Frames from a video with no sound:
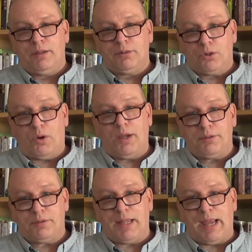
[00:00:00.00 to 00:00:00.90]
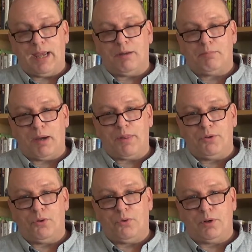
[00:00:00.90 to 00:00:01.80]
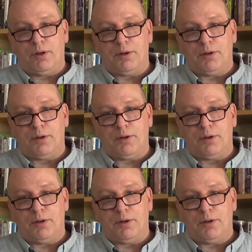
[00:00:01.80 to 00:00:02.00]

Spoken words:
so I stand by the door.